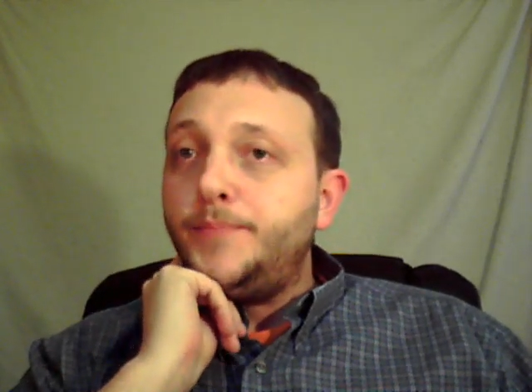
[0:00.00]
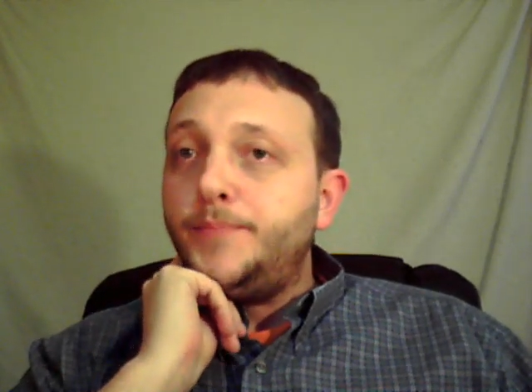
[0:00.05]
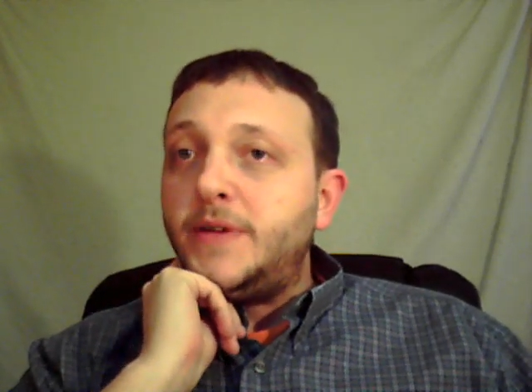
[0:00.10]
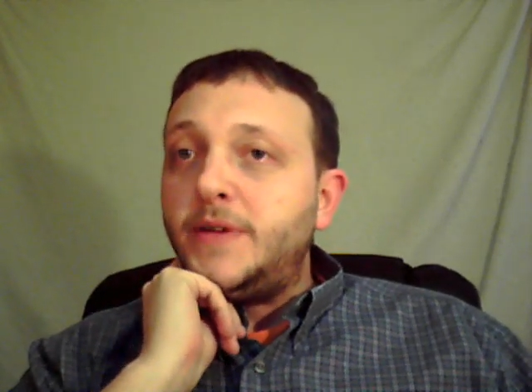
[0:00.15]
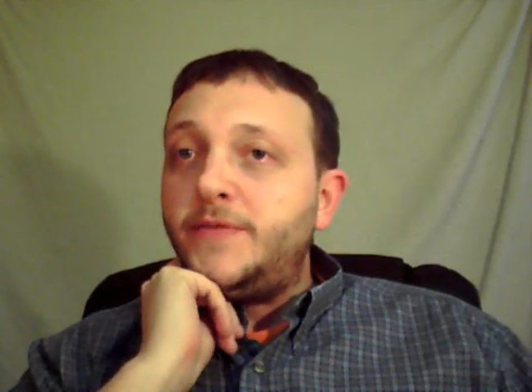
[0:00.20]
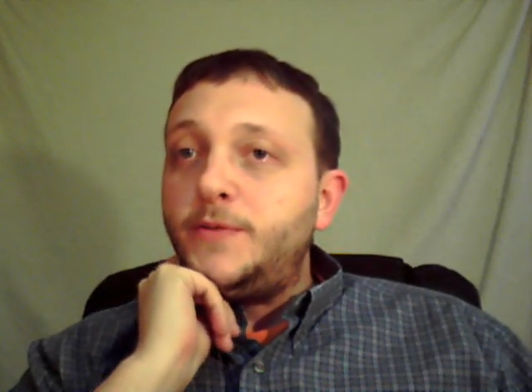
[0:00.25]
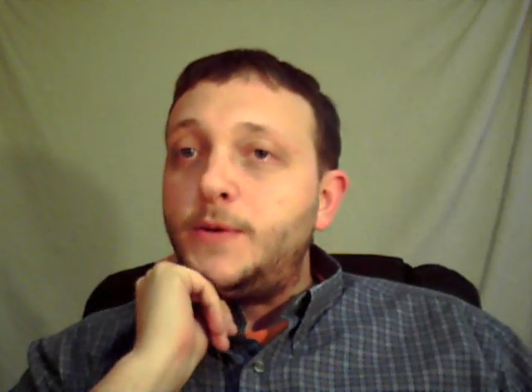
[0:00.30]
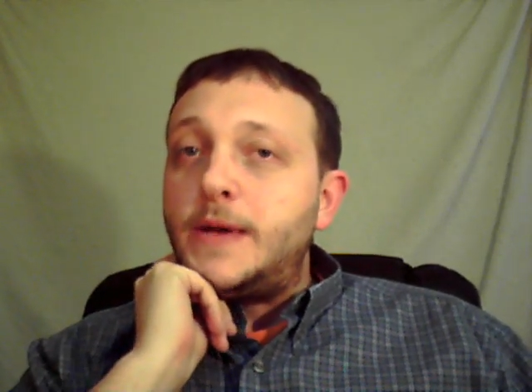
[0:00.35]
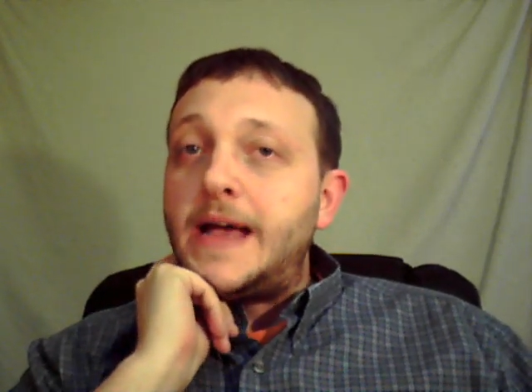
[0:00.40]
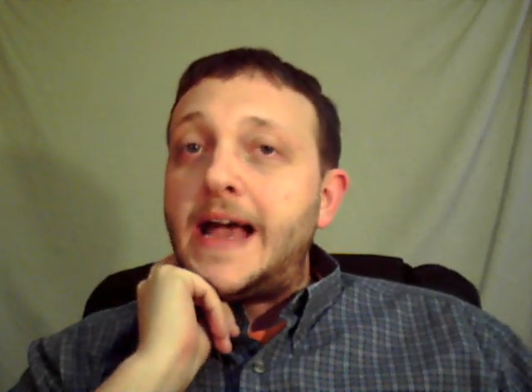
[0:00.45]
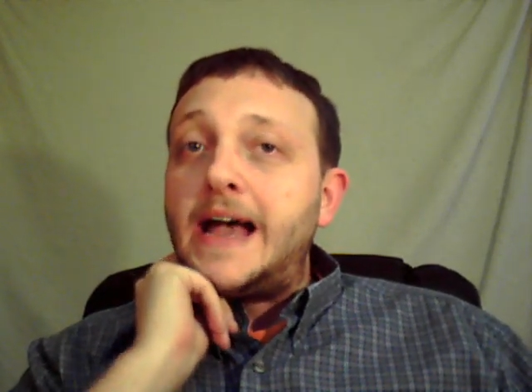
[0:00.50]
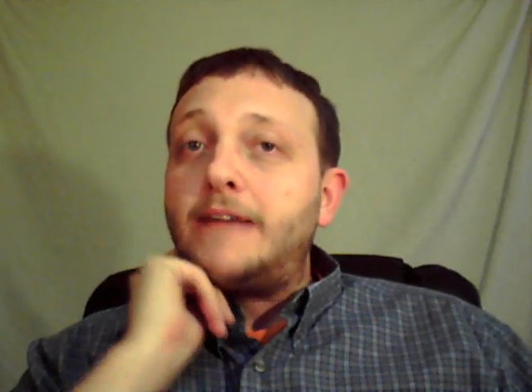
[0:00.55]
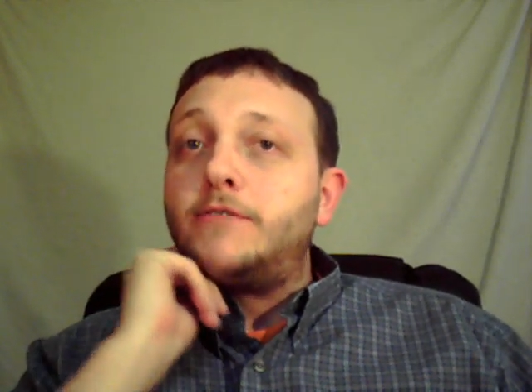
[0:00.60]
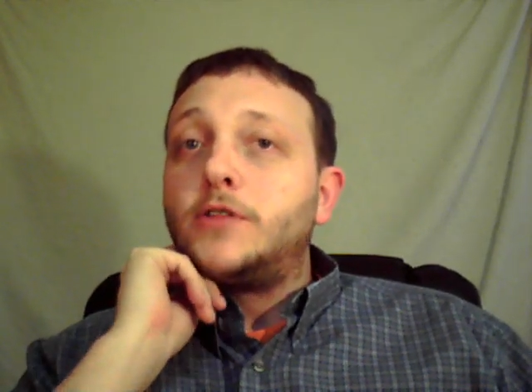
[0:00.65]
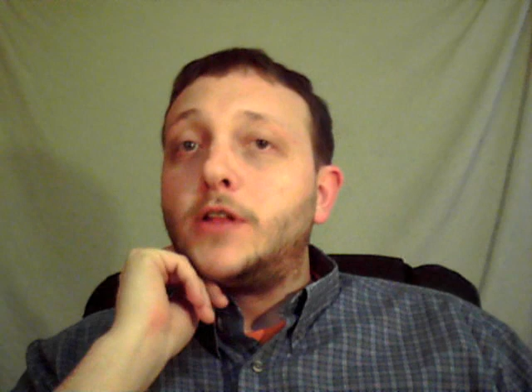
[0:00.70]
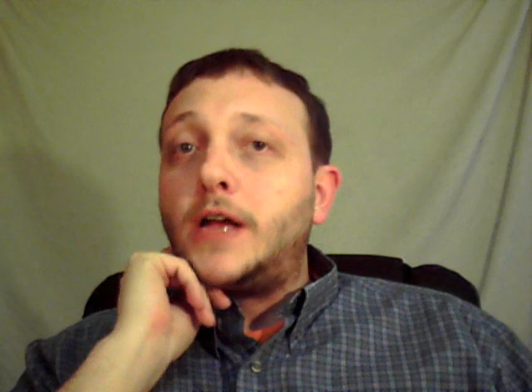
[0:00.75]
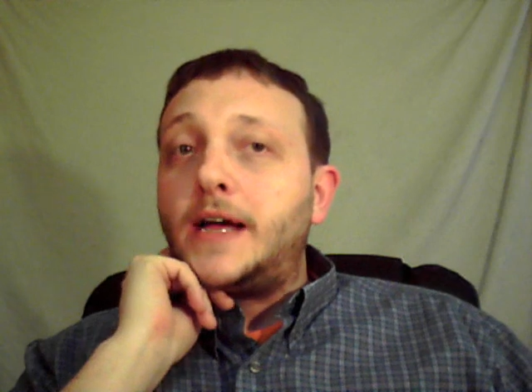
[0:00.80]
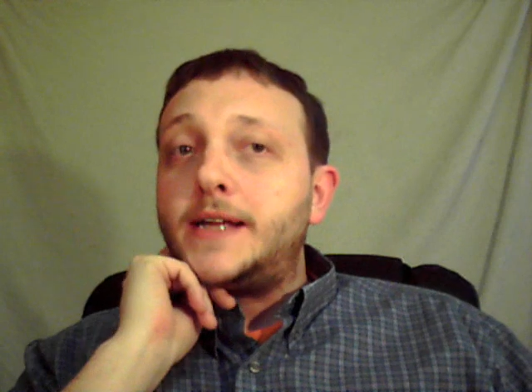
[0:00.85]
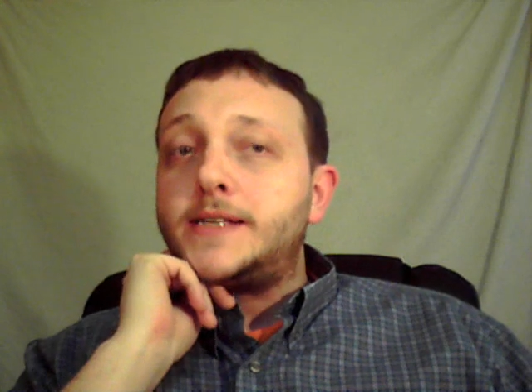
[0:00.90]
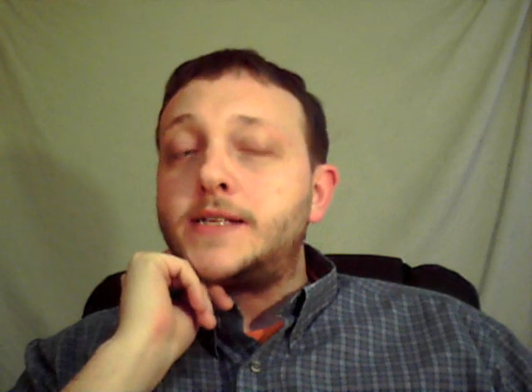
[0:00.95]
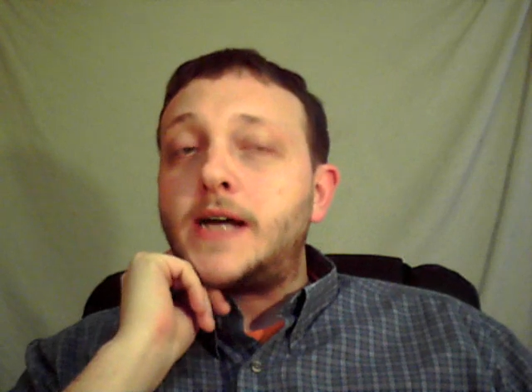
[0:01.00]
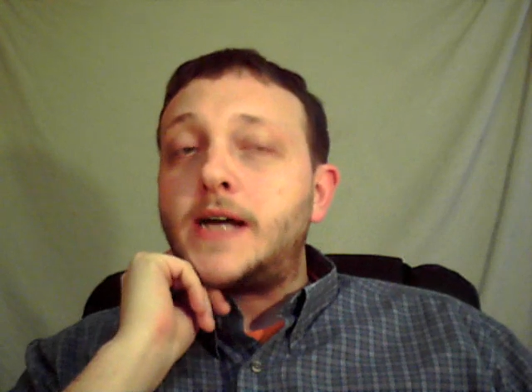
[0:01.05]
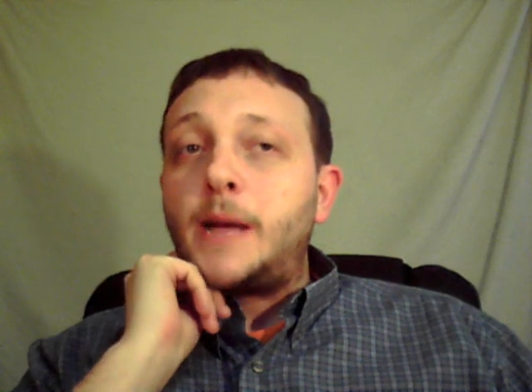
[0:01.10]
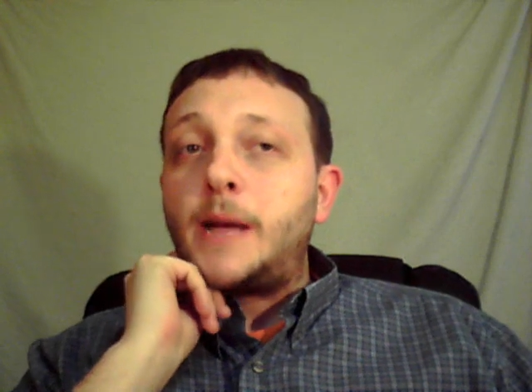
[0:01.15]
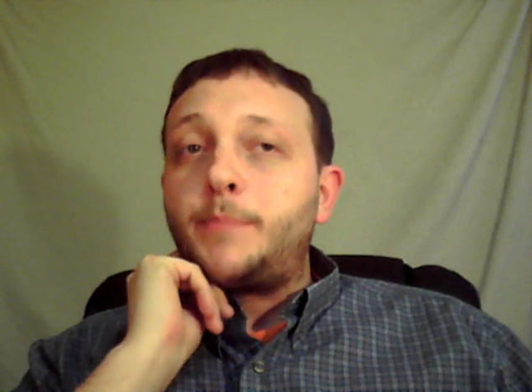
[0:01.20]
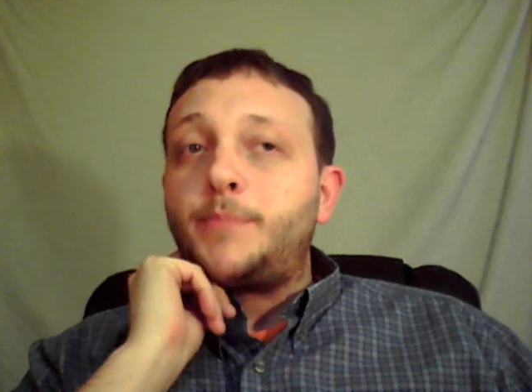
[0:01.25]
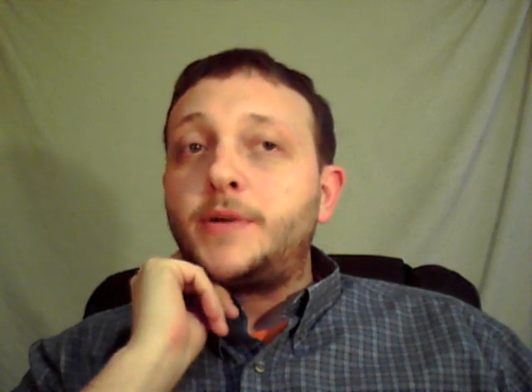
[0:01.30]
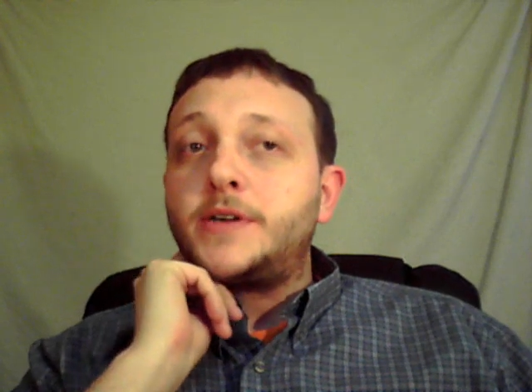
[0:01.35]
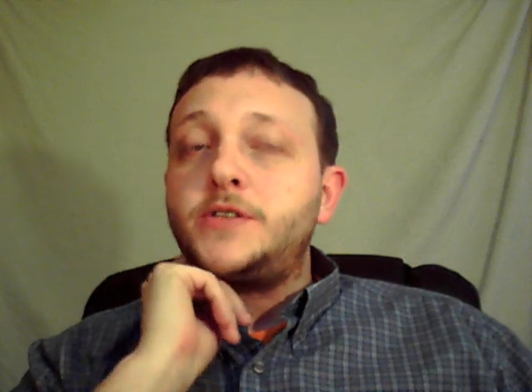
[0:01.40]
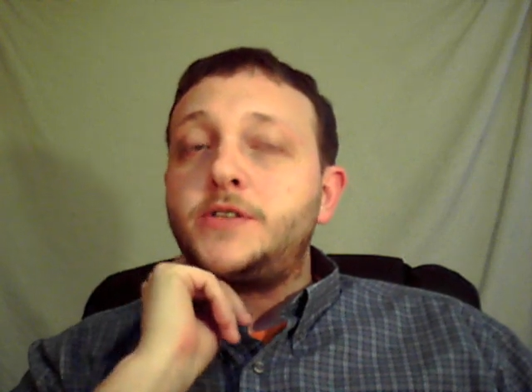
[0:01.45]
If you have a lot of
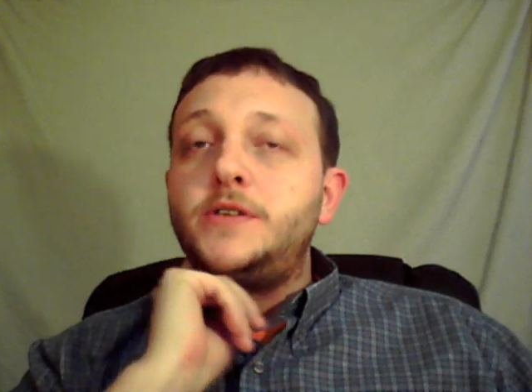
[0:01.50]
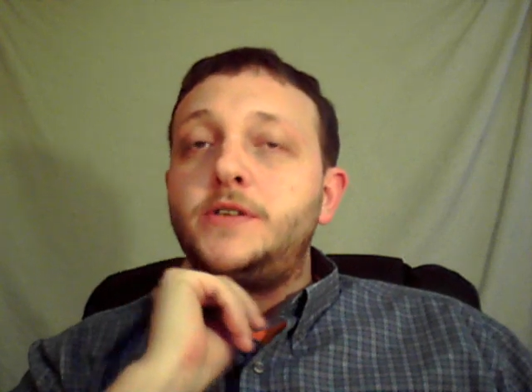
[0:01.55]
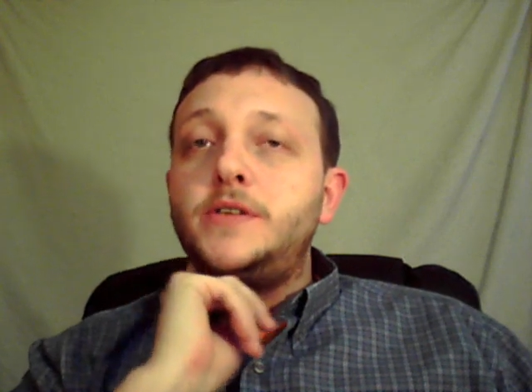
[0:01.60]
topics,